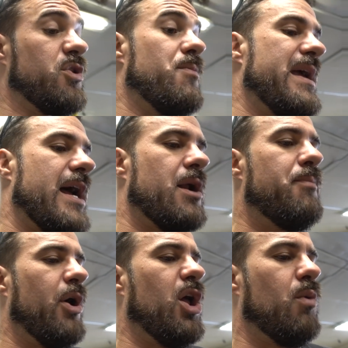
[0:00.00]
they're made out of
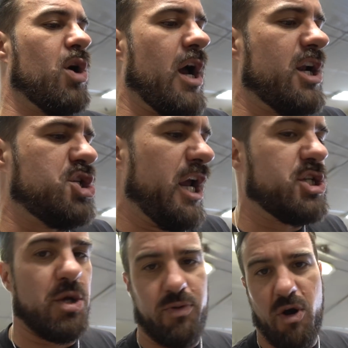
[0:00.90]
billet, we'll kind of change the